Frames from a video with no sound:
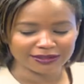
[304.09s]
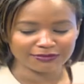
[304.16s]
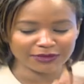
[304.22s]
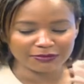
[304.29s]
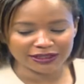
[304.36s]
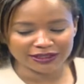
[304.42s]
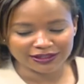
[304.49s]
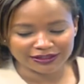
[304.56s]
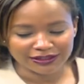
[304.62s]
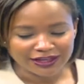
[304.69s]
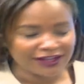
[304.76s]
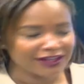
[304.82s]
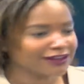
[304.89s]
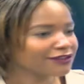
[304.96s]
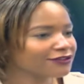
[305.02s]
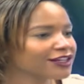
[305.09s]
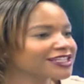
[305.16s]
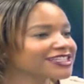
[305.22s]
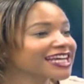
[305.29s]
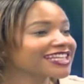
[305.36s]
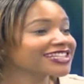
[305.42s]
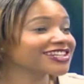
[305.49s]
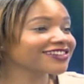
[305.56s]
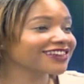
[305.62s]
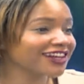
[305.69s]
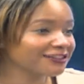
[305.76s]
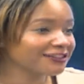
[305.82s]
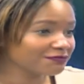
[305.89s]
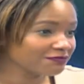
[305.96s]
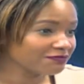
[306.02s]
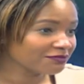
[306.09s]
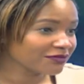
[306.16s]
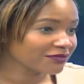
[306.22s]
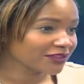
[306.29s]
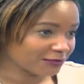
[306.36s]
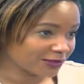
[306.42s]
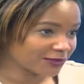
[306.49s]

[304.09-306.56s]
there may be the reference Ajira, mm-hmm.